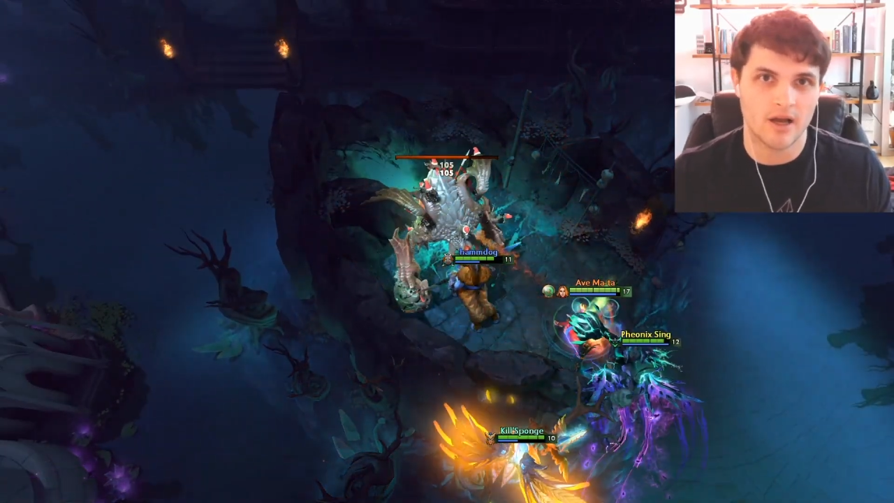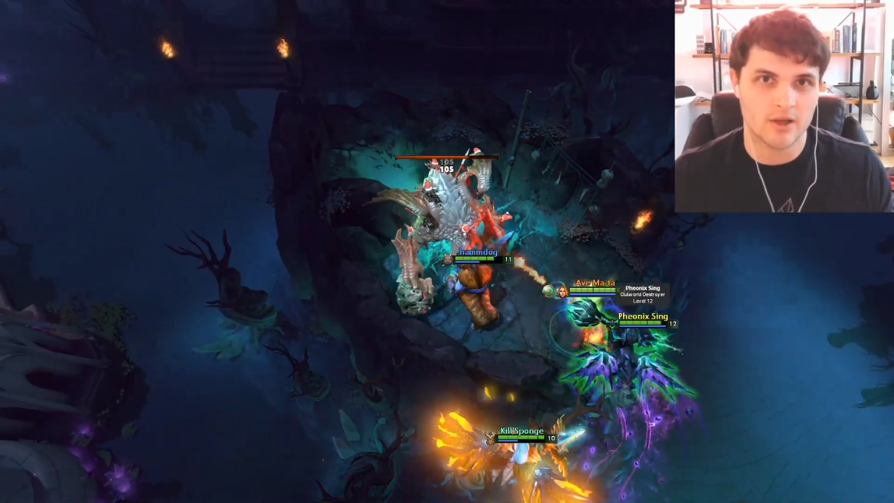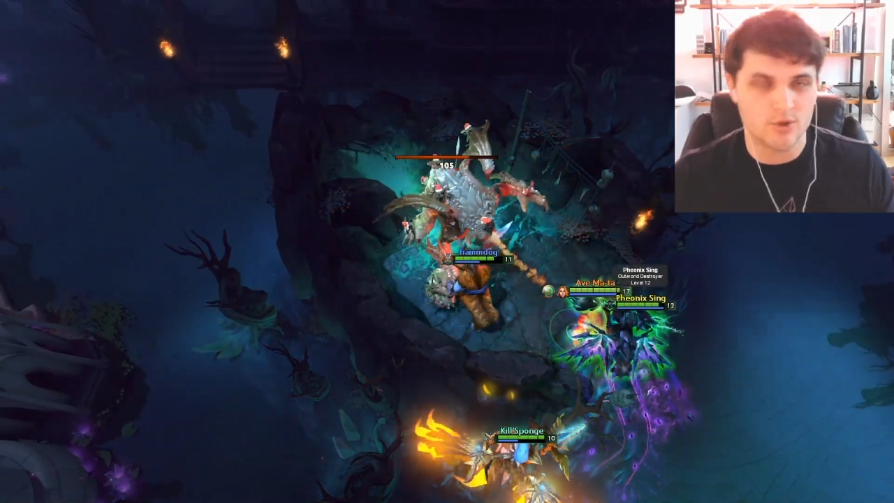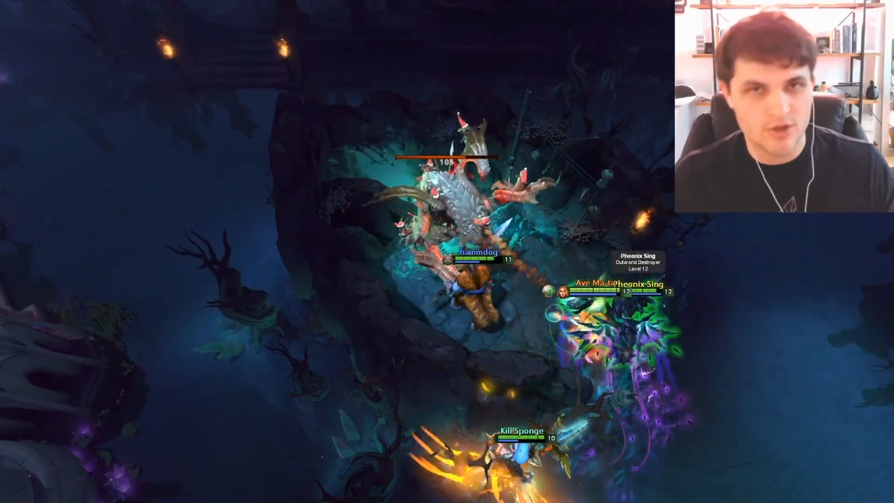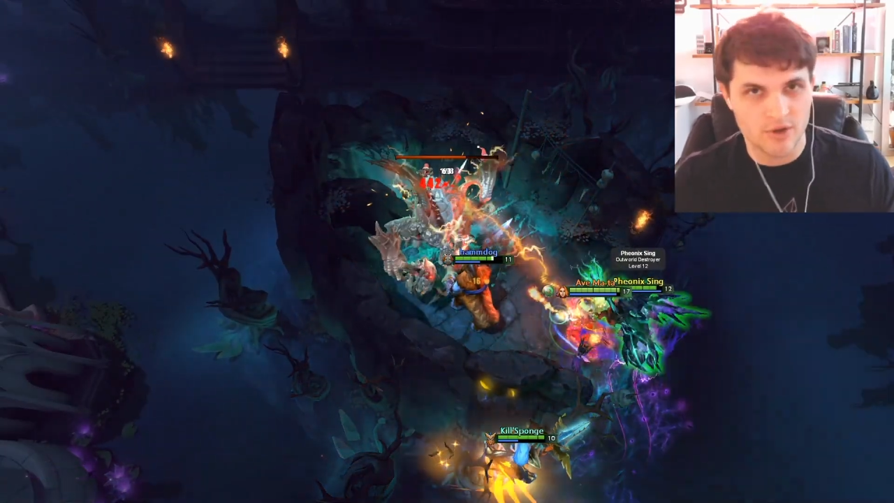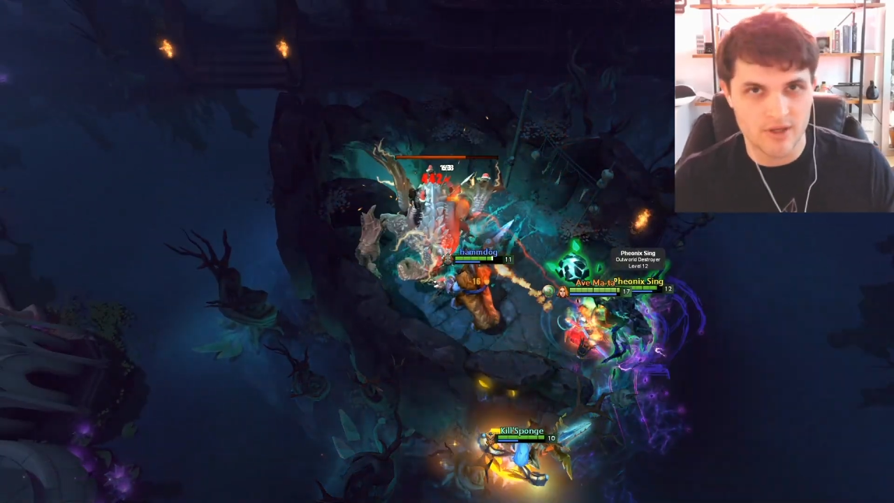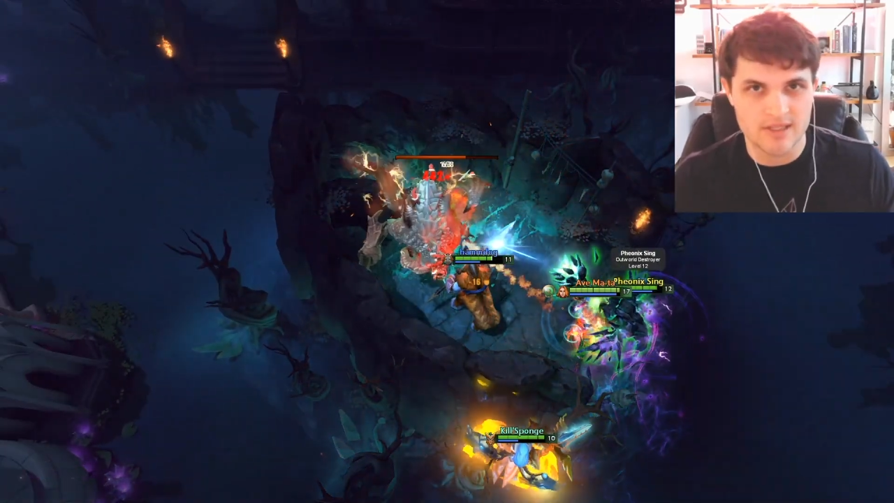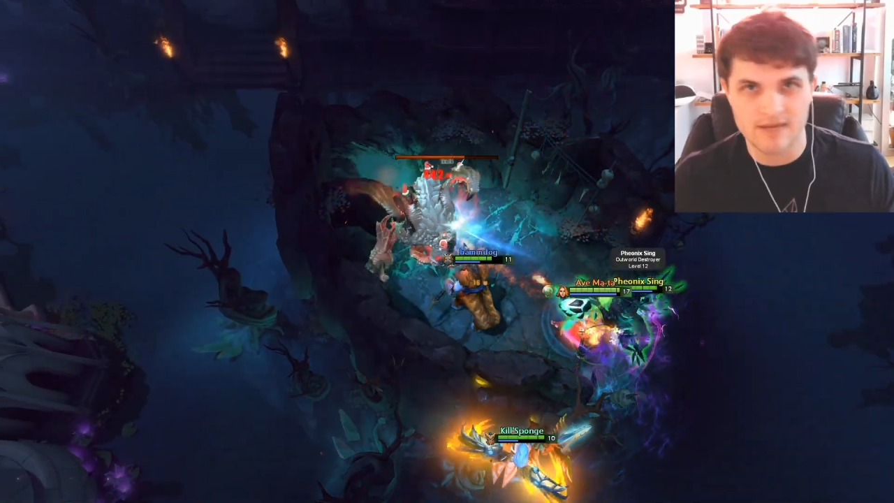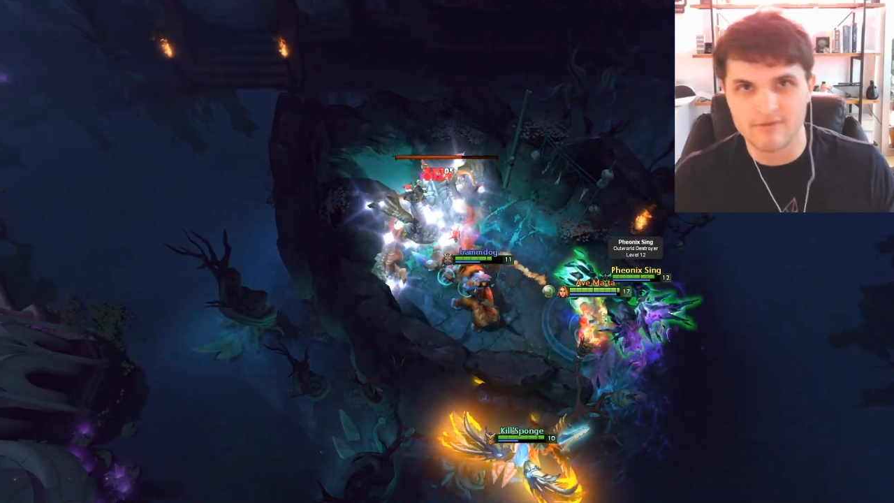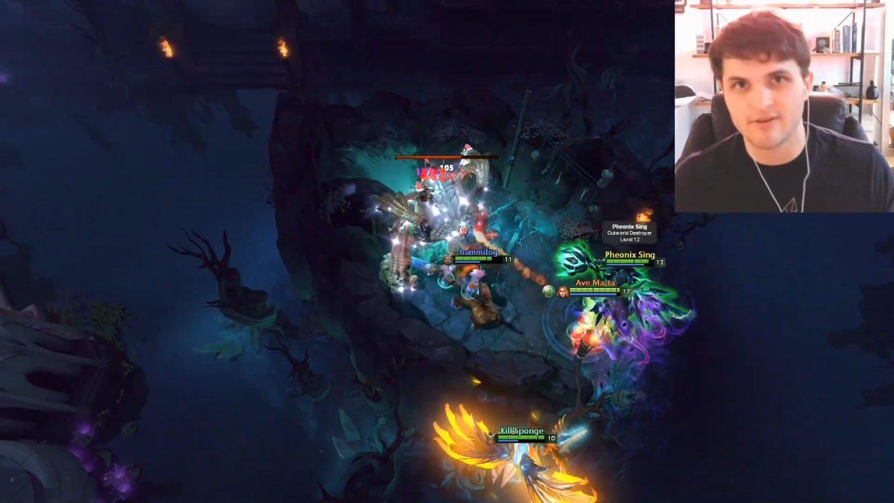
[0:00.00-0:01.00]
utility in
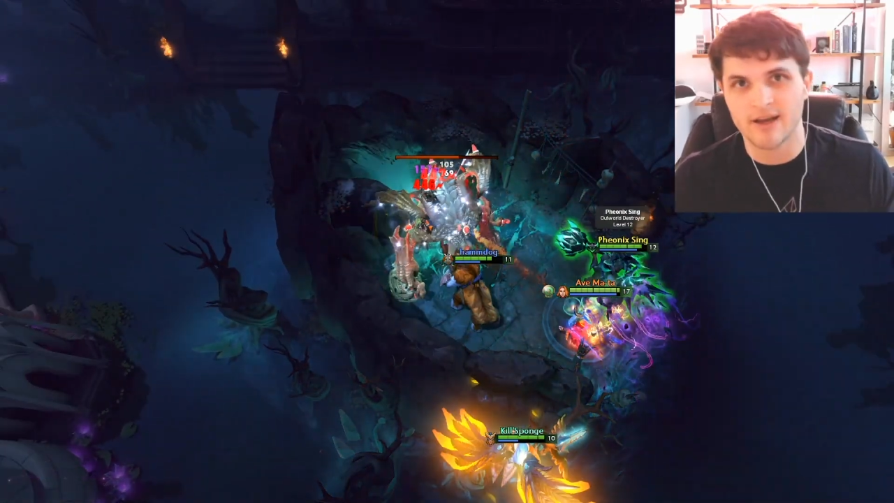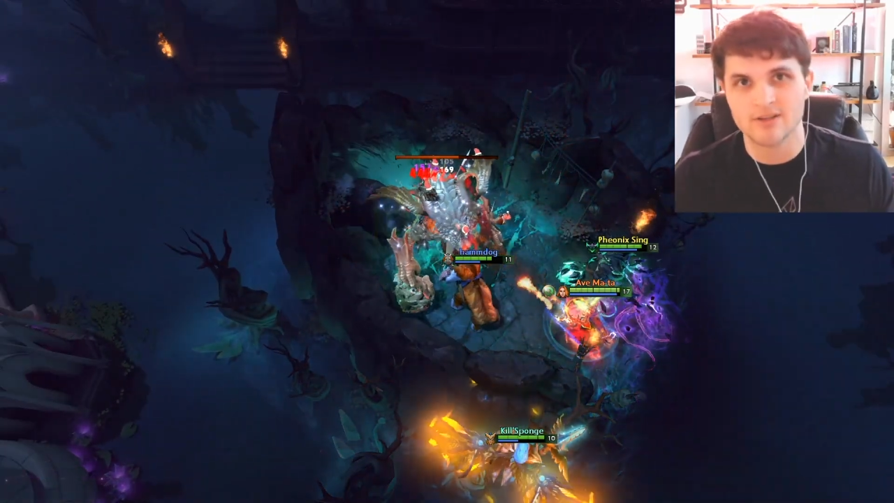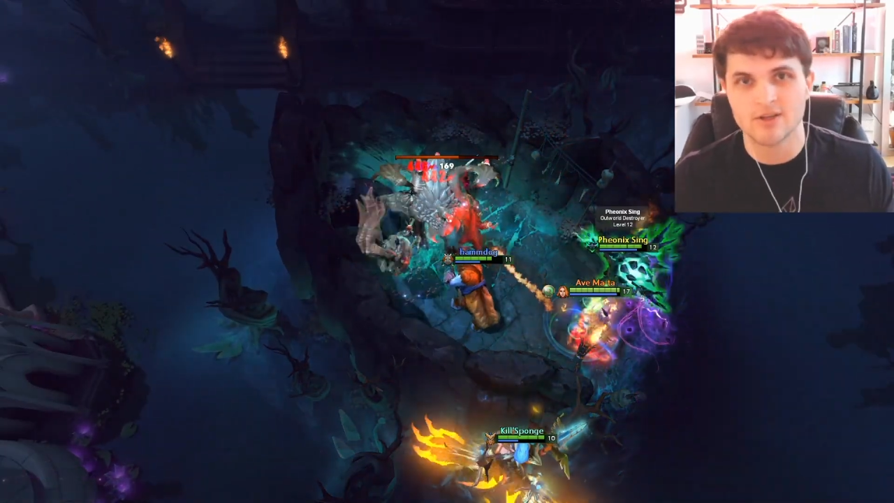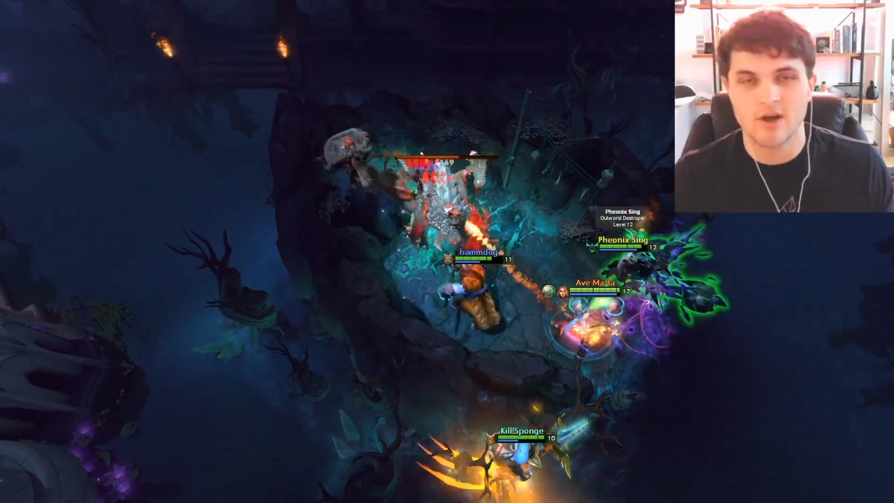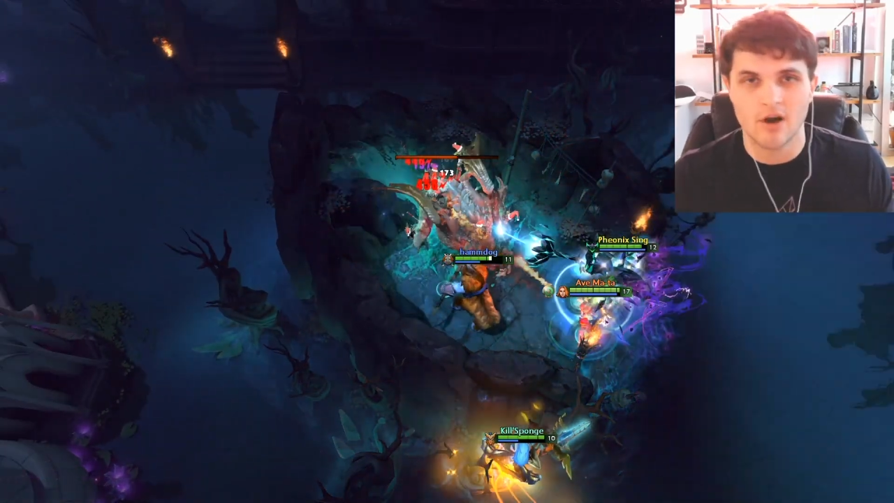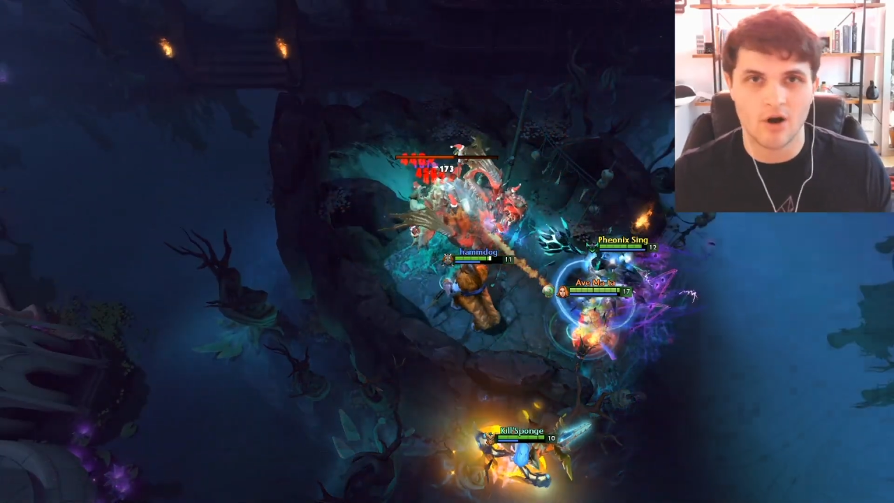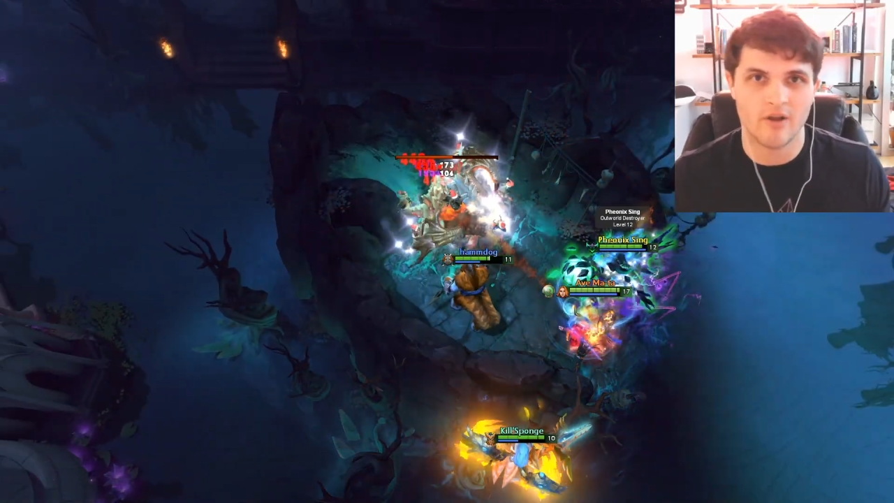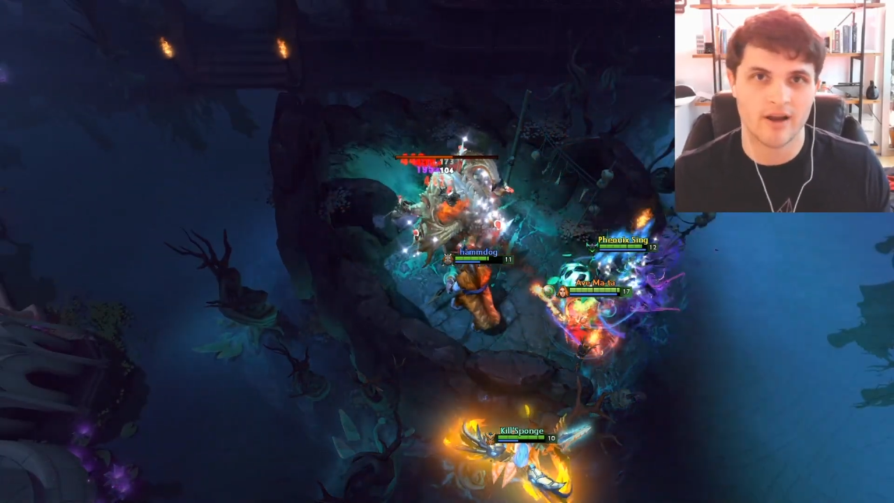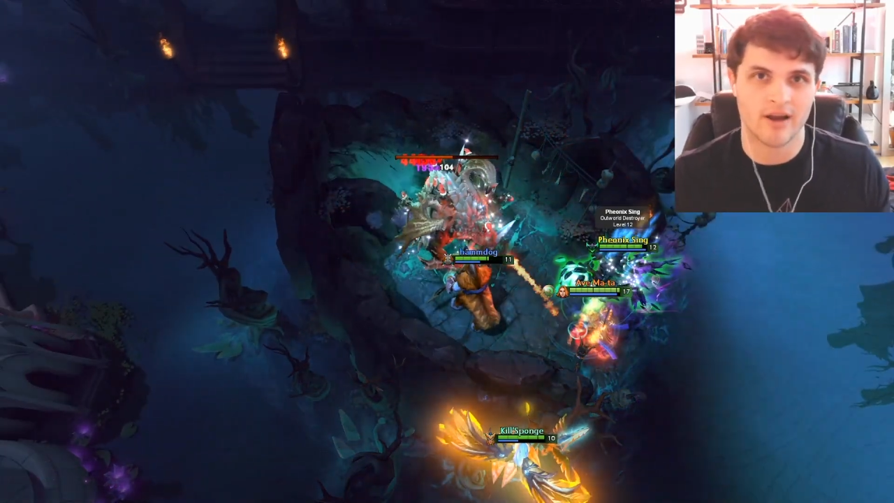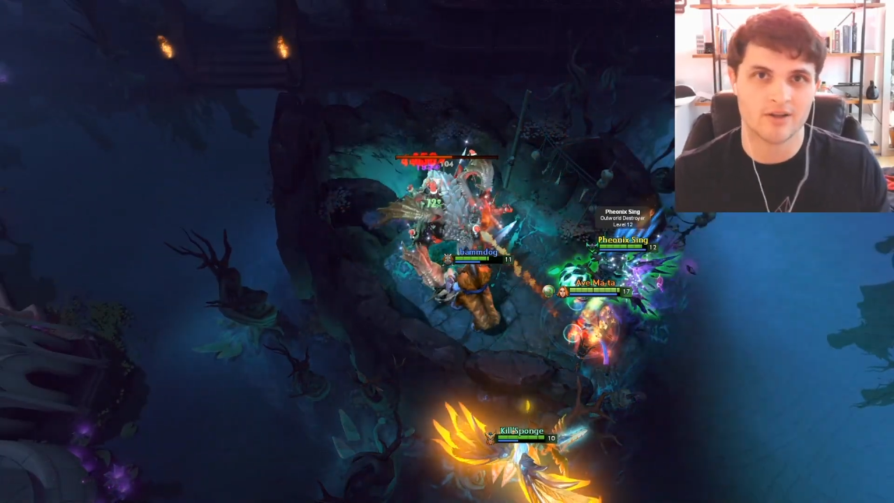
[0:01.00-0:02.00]
team fights, all
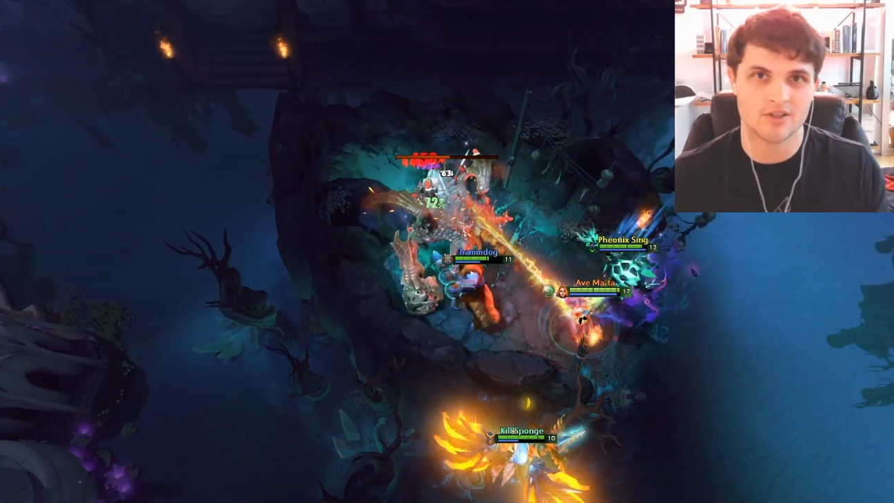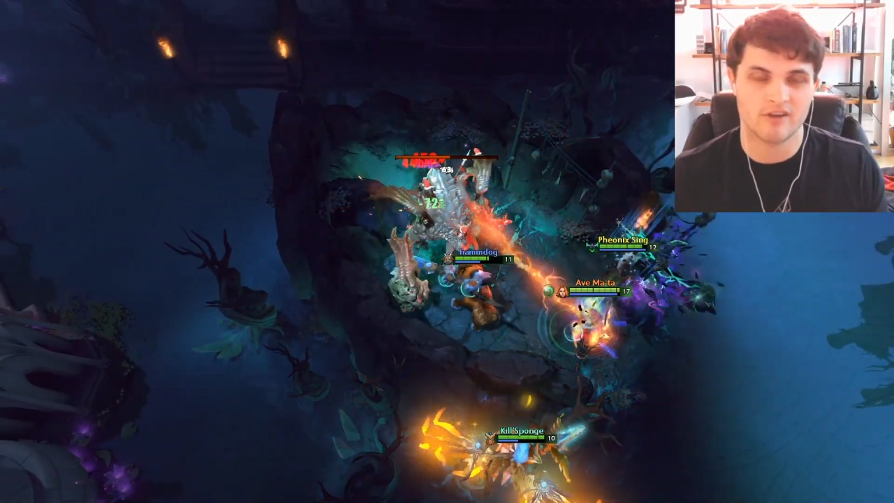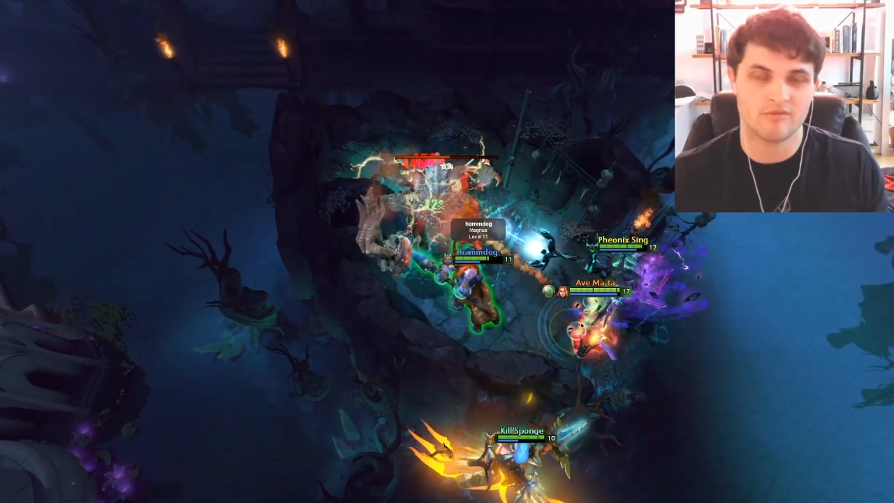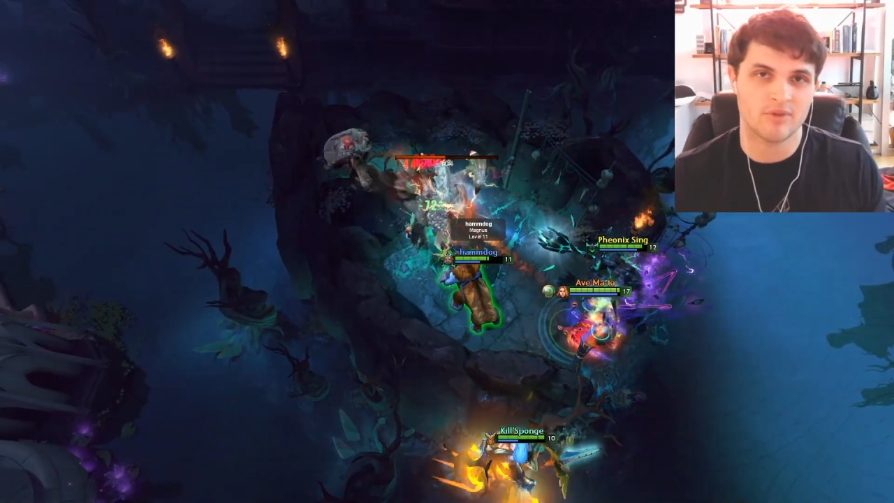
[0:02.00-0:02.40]
that kind of stuff.